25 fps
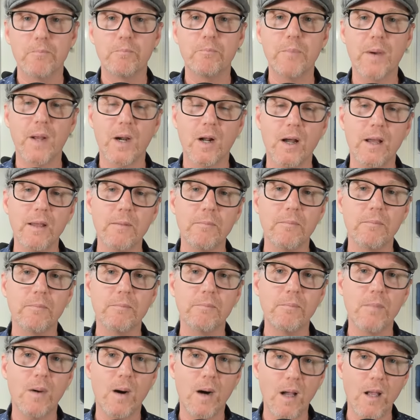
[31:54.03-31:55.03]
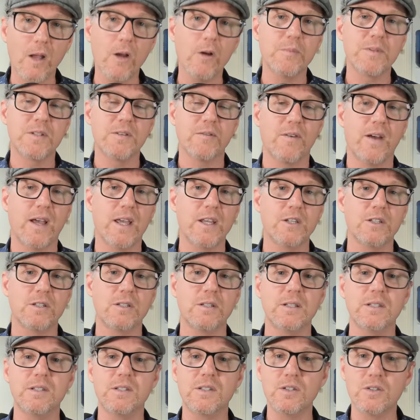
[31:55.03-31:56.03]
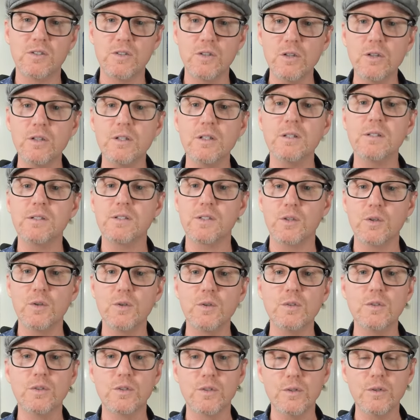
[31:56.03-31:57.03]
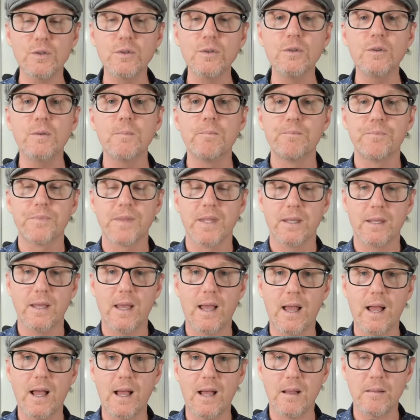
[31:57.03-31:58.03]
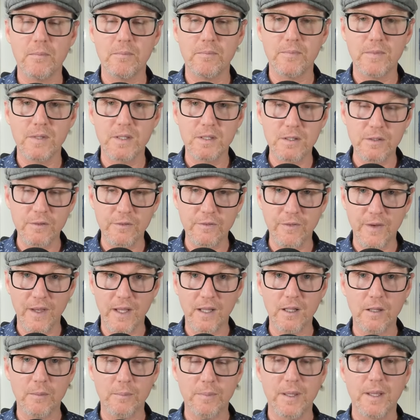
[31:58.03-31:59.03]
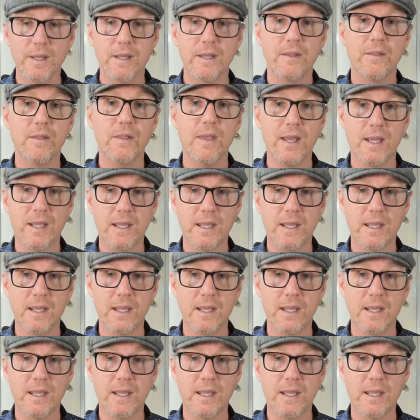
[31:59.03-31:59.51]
But I, my observation is students who do um, develop their